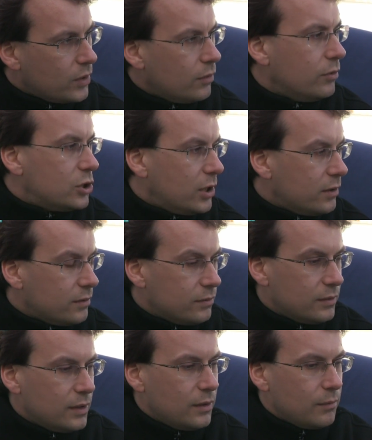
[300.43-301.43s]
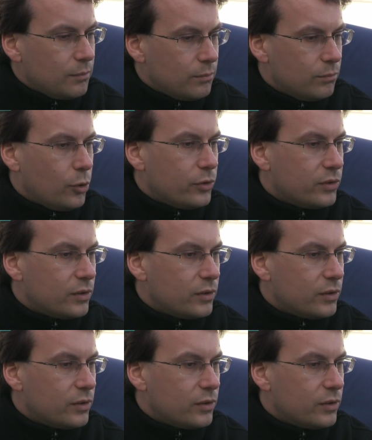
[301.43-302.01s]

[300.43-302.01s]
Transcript: which are more